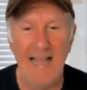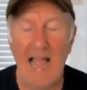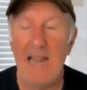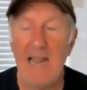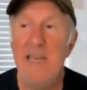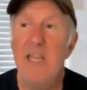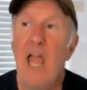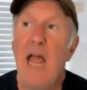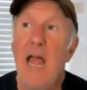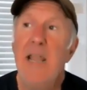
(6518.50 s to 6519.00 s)

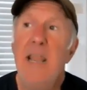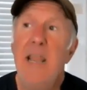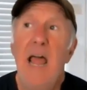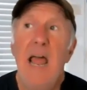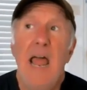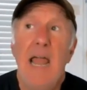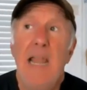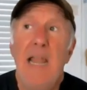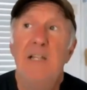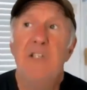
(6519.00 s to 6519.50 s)
And
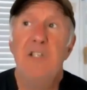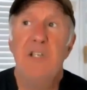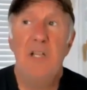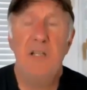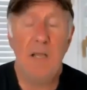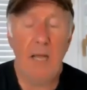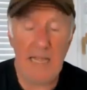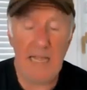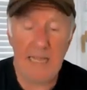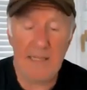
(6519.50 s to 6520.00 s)

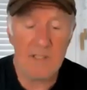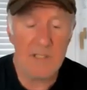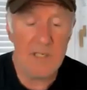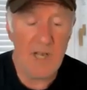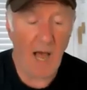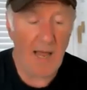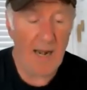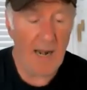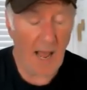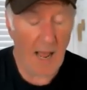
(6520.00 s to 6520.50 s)
it's
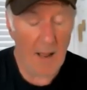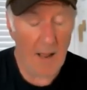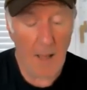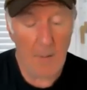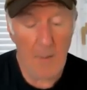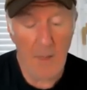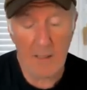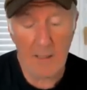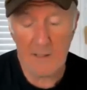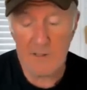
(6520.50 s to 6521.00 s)
not,
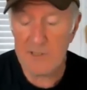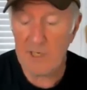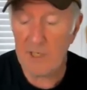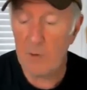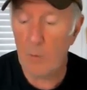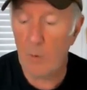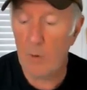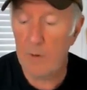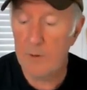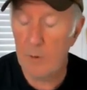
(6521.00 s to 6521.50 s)
I'm not going to say
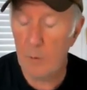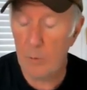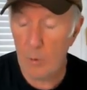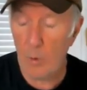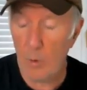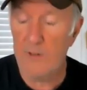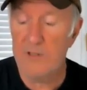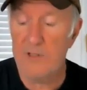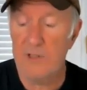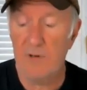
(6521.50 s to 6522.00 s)
New
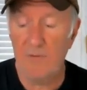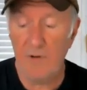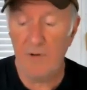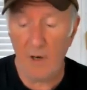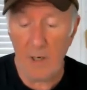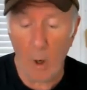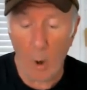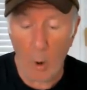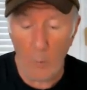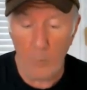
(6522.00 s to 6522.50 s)
Orleans is a
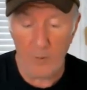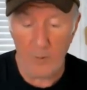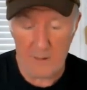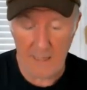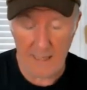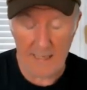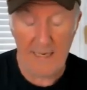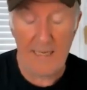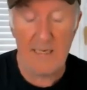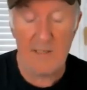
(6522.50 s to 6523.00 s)
very open
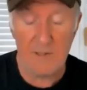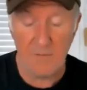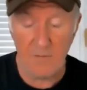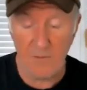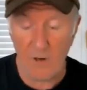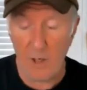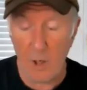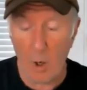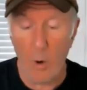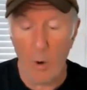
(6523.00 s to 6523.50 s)

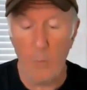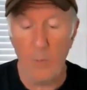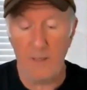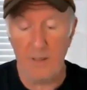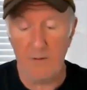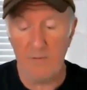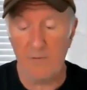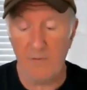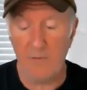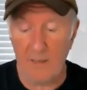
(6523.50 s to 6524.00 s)

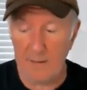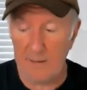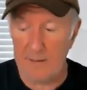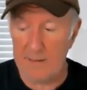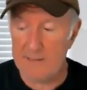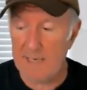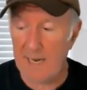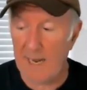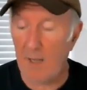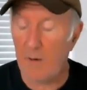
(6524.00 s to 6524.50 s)
and friendly
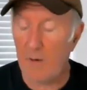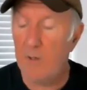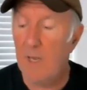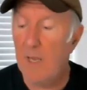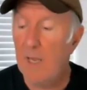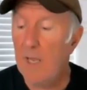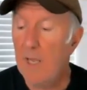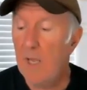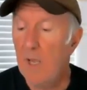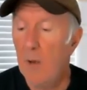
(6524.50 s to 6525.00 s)
town,
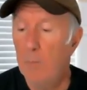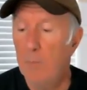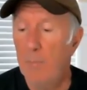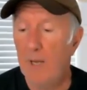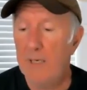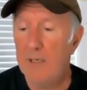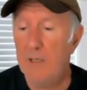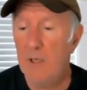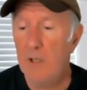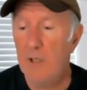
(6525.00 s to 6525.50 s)

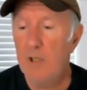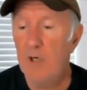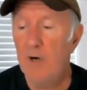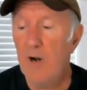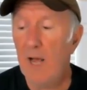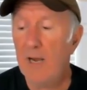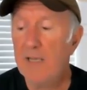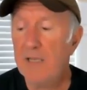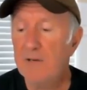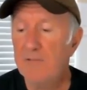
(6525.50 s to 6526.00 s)
but you're
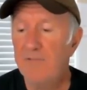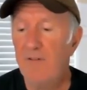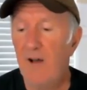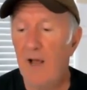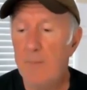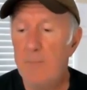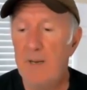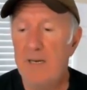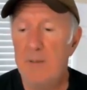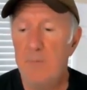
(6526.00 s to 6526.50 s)
not going to
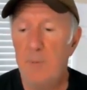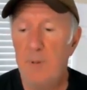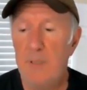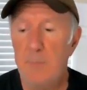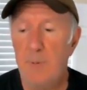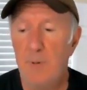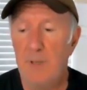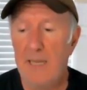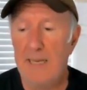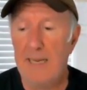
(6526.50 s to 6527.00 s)
find many
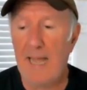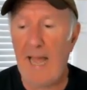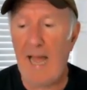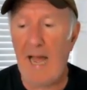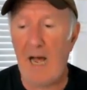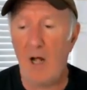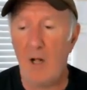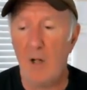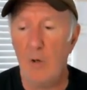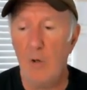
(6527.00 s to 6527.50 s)
people like
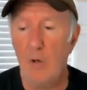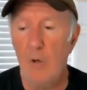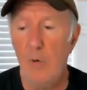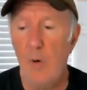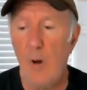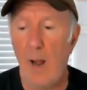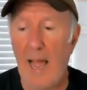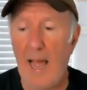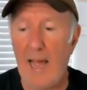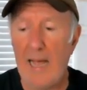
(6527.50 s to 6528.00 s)
Al
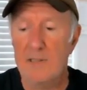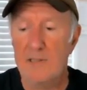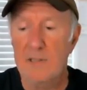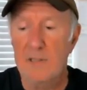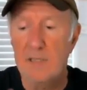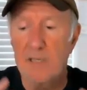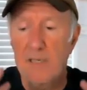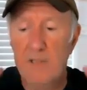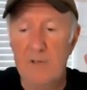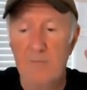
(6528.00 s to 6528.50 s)
who has
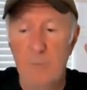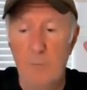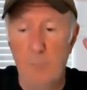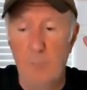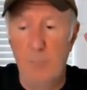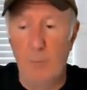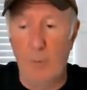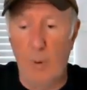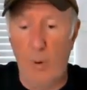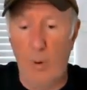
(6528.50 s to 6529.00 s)
this
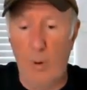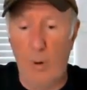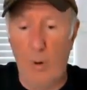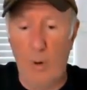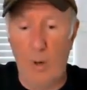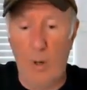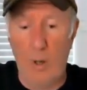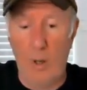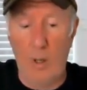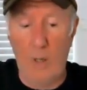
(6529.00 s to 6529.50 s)

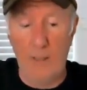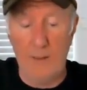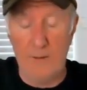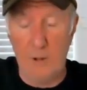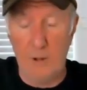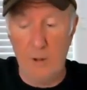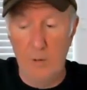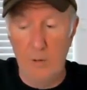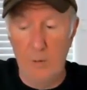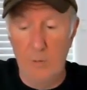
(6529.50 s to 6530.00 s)
broad,
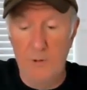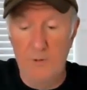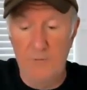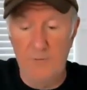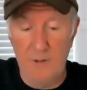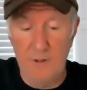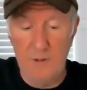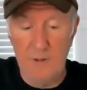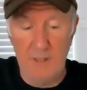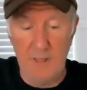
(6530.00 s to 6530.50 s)
huge
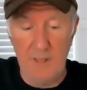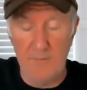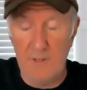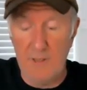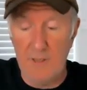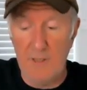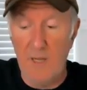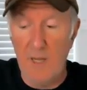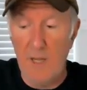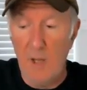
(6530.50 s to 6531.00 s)
vision of
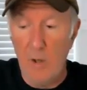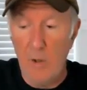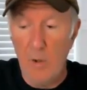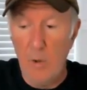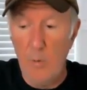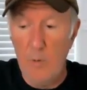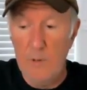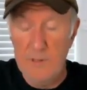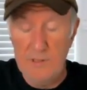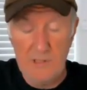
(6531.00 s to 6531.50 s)
it,
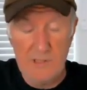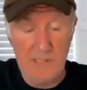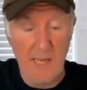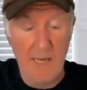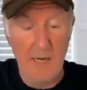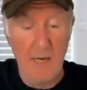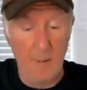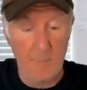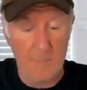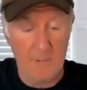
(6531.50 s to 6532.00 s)
who is
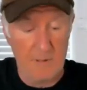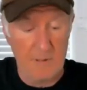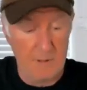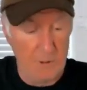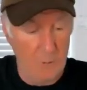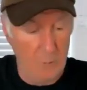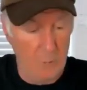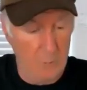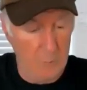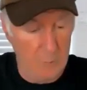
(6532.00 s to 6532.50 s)
set up
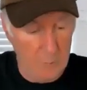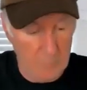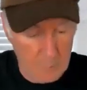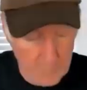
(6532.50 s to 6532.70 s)
to